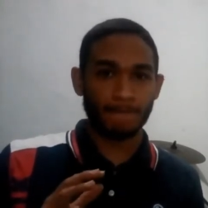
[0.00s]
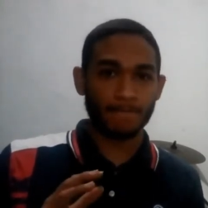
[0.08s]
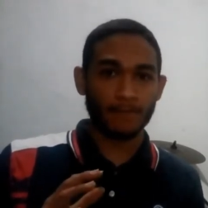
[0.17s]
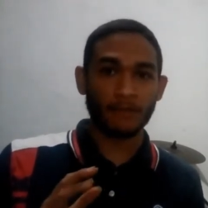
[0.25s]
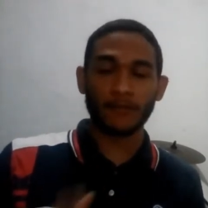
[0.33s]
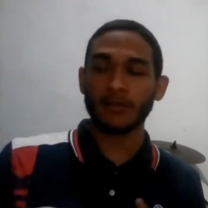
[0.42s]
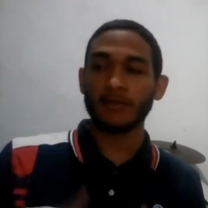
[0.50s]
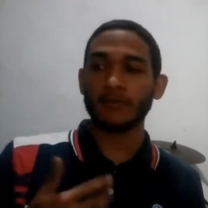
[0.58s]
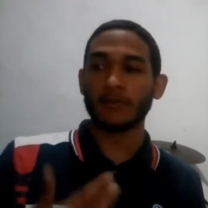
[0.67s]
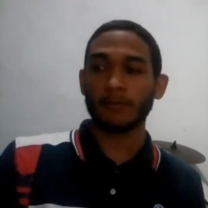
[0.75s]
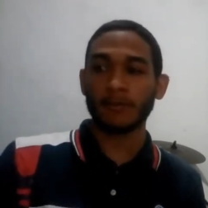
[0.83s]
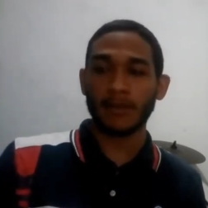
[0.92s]
affecting your
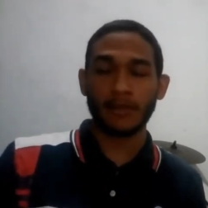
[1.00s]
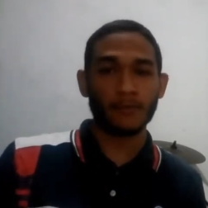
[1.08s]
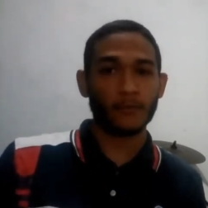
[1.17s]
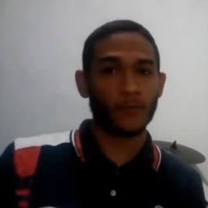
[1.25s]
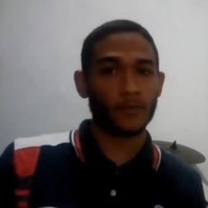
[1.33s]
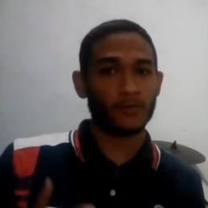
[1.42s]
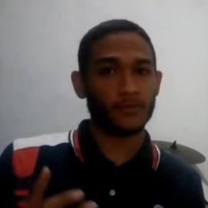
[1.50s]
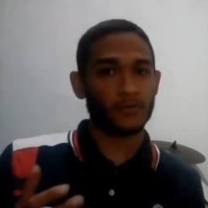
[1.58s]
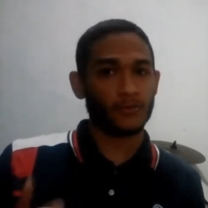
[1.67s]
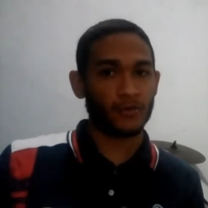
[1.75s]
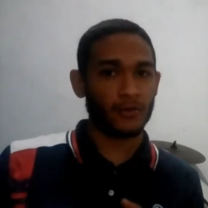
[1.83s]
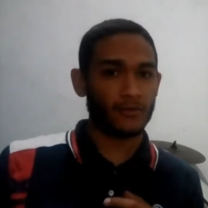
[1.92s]
playing when
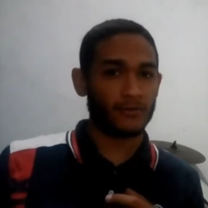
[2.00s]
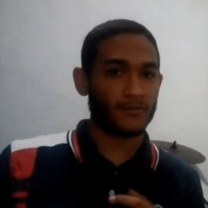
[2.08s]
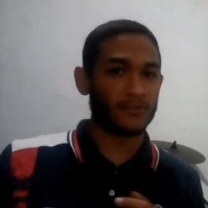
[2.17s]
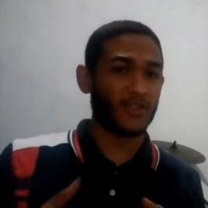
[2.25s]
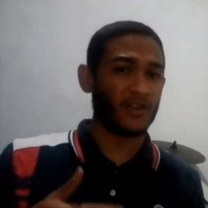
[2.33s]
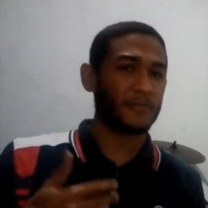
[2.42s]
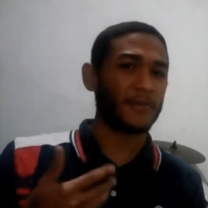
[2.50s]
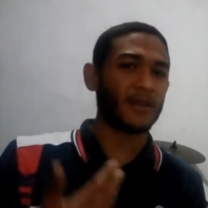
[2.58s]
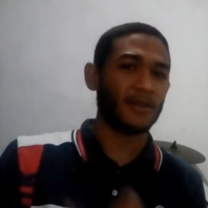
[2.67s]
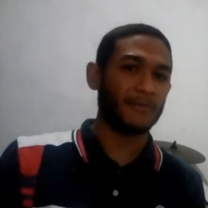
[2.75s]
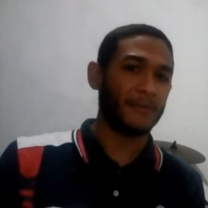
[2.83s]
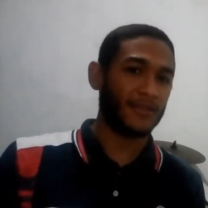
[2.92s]
strings start
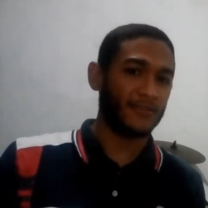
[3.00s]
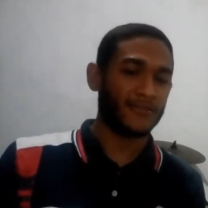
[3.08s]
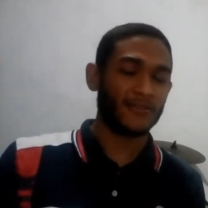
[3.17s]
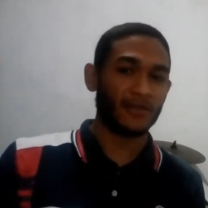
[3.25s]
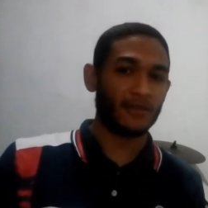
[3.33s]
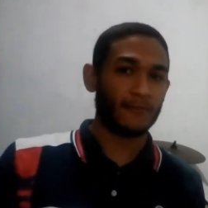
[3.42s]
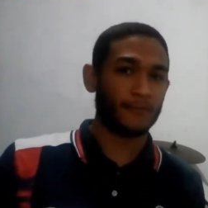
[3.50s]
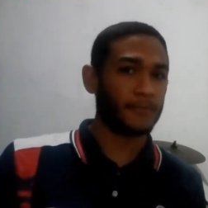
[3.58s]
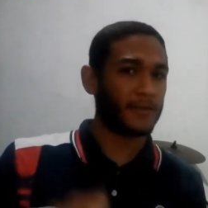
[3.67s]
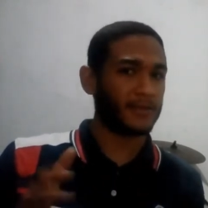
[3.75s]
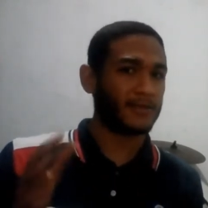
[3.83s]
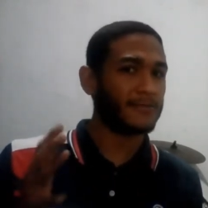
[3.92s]
becoming stiff,
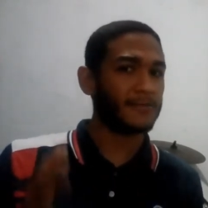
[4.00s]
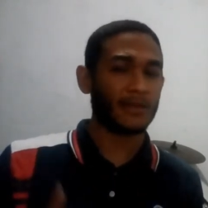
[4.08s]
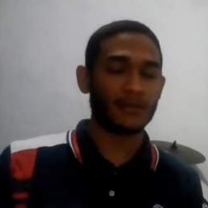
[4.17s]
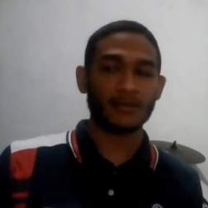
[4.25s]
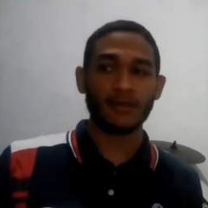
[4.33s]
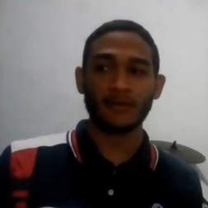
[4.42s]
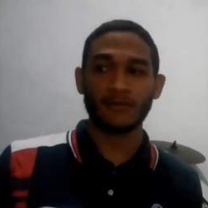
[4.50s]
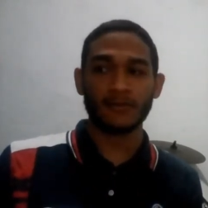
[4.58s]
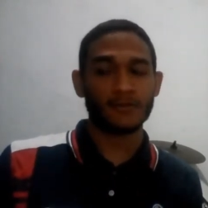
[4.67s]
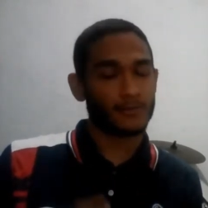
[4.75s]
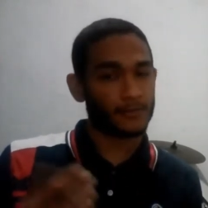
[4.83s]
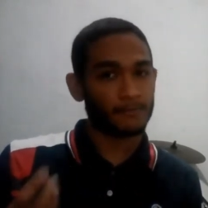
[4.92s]
but that
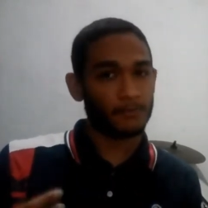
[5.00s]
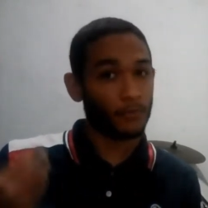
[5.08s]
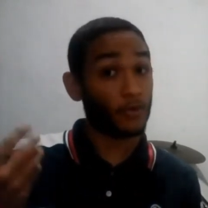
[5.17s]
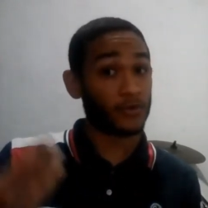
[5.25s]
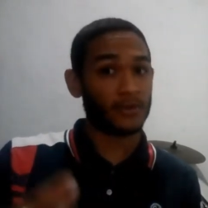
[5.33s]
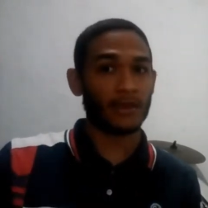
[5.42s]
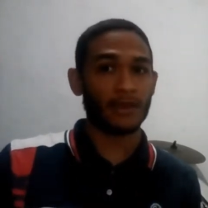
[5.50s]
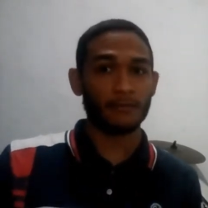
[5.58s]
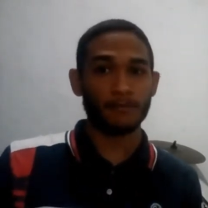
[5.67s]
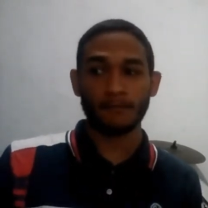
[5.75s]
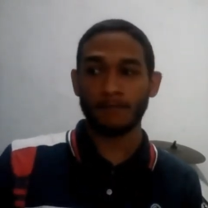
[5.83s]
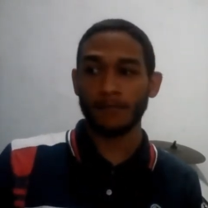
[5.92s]
takes more time
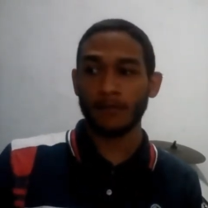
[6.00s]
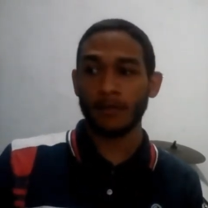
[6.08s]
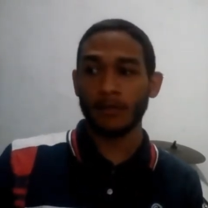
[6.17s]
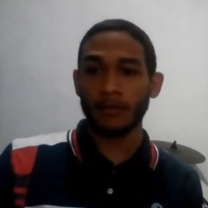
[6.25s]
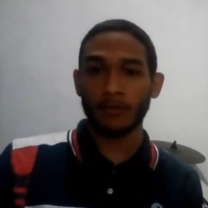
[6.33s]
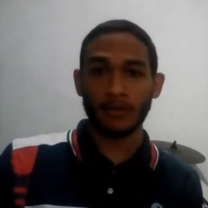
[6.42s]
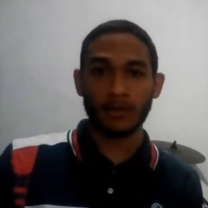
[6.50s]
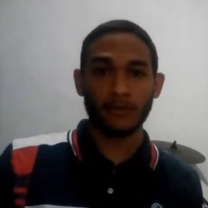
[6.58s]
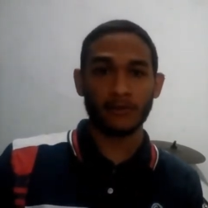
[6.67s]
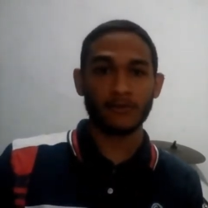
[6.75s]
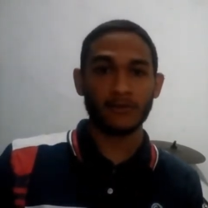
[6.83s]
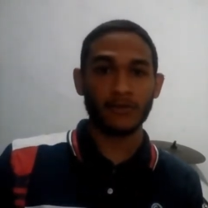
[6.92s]
than
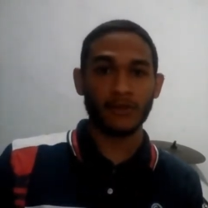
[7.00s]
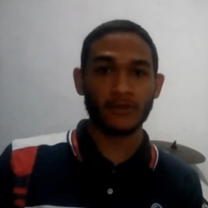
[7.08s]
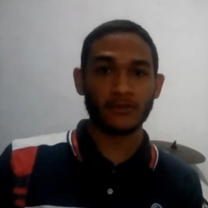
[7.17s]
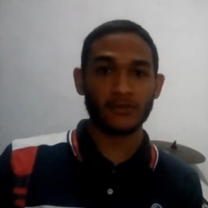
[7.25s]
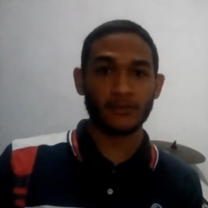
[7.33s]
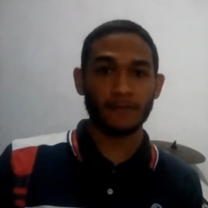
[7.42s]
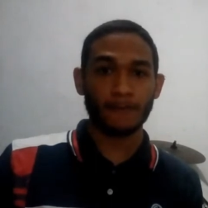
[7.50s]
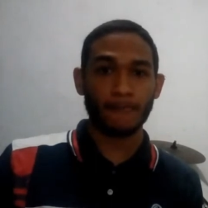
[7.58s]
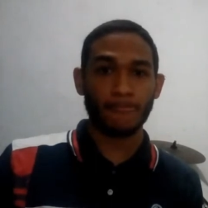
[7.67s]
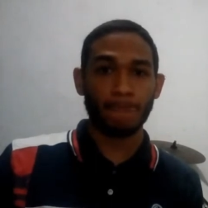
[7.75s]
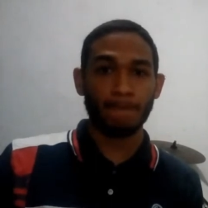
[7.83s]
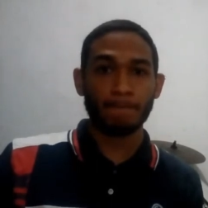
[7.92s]
oxidation.
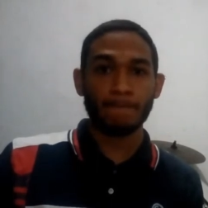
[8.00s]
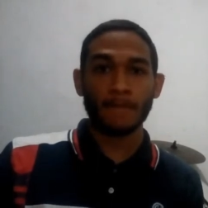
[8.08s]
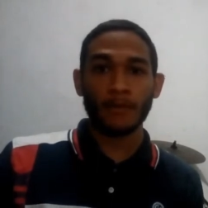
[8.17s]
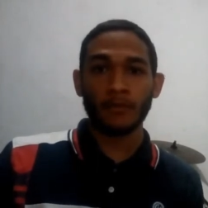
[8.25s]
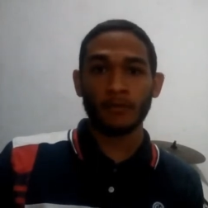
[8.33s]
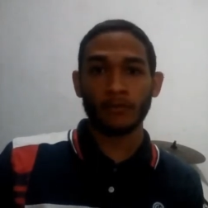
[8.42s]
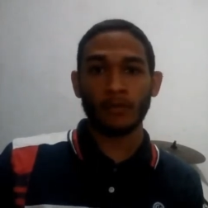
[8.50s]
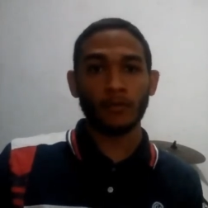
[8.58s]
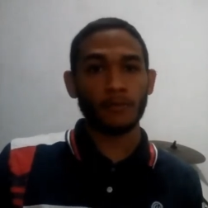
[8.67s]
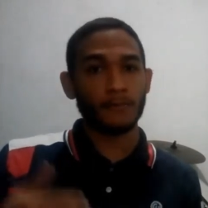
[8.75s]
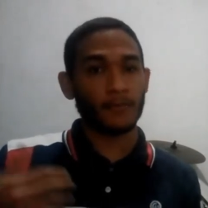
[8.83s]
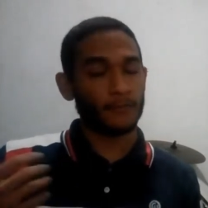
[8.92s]
So
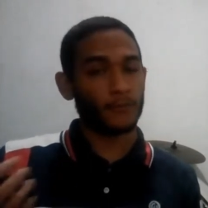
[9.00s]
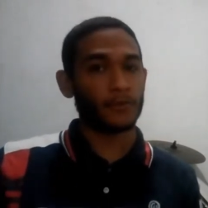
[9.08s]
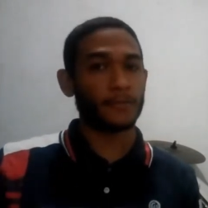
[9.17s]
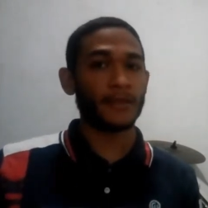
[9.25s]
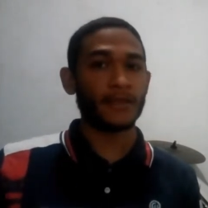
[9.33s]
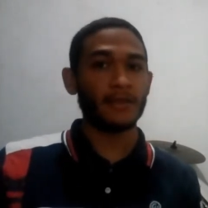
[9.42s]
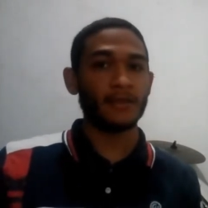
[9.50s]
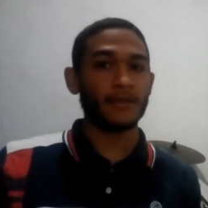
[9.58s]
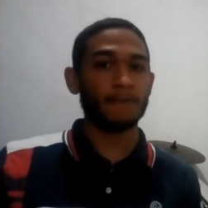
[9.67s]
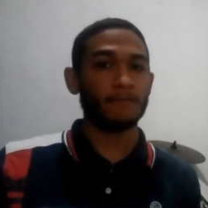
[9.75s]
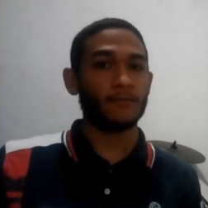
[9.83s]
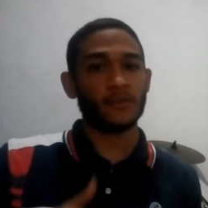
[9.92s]
if you're beginning,
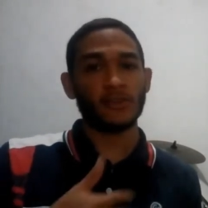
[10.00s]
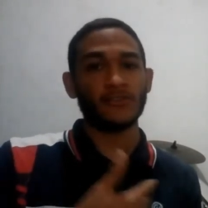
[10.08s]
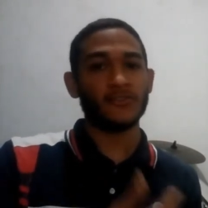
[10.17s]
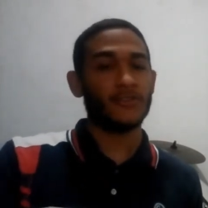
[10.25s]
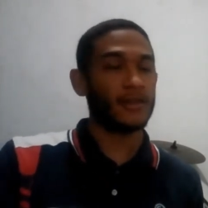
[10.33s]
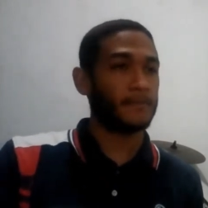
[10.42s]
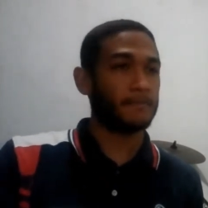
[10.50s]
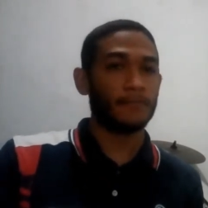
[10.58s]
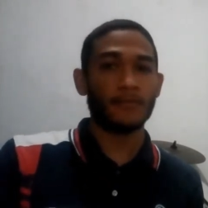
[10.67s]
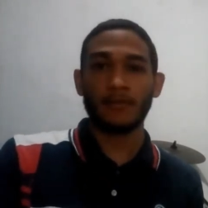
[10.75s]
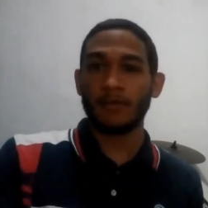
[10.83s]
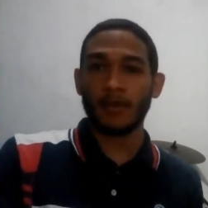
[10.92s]
change them
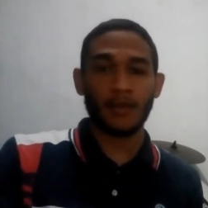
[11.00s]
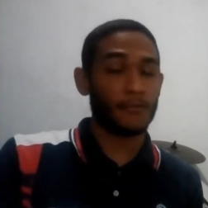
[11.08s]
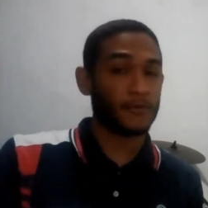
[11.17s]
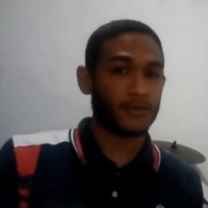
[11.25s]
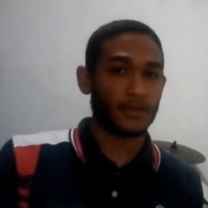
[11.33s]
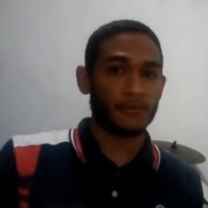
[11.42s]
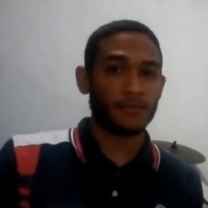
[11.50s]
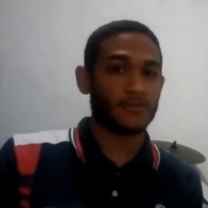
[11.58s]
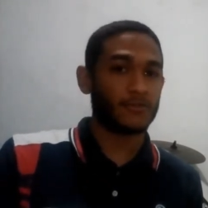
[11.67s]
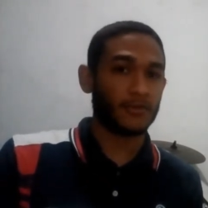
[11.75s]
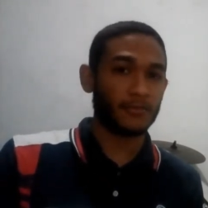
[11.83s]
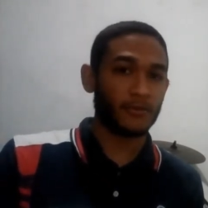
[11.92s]
every time a
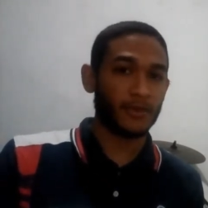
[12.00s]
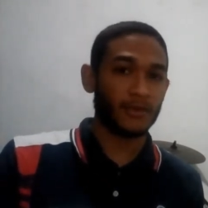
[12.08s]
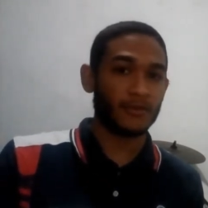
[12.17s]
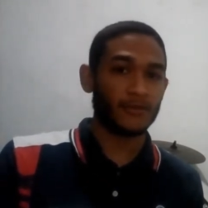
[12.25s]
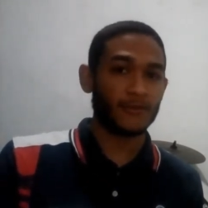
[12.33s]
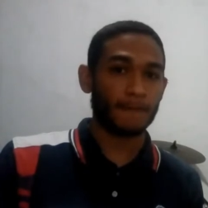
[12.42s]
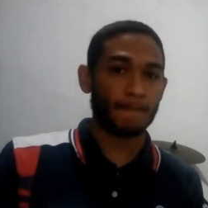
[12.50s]
string breaks.